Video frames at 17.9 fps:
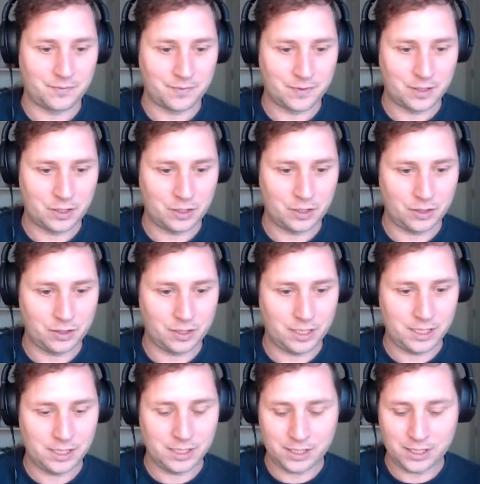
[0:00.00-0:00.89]
So
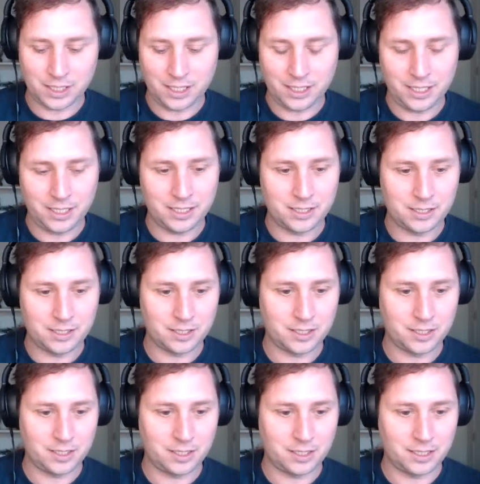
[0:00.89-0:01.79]
inside
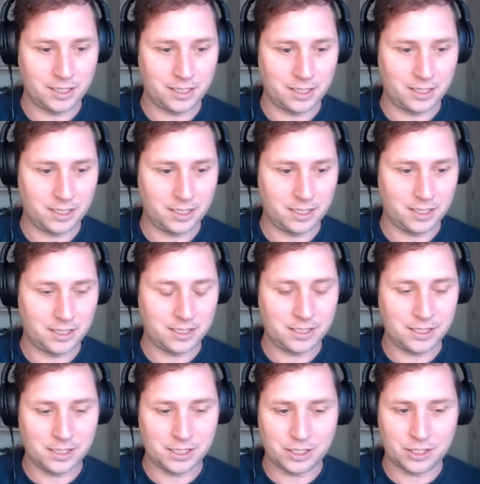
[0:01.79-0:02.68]
this
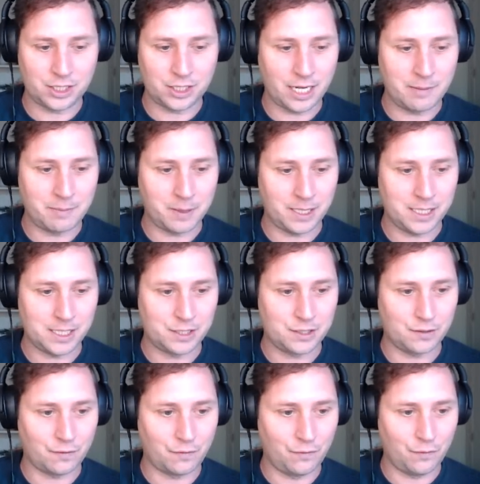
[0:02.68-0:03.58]
is a silly place
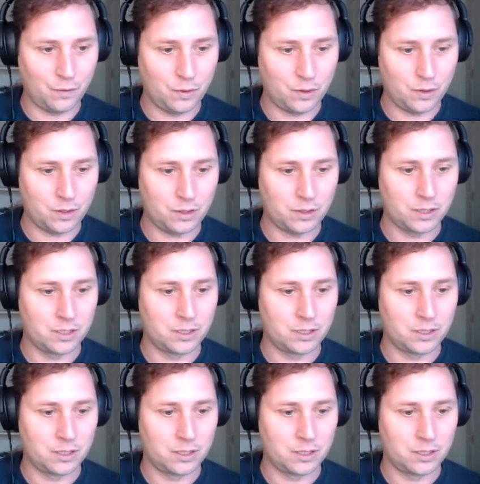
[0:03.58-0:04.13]
for,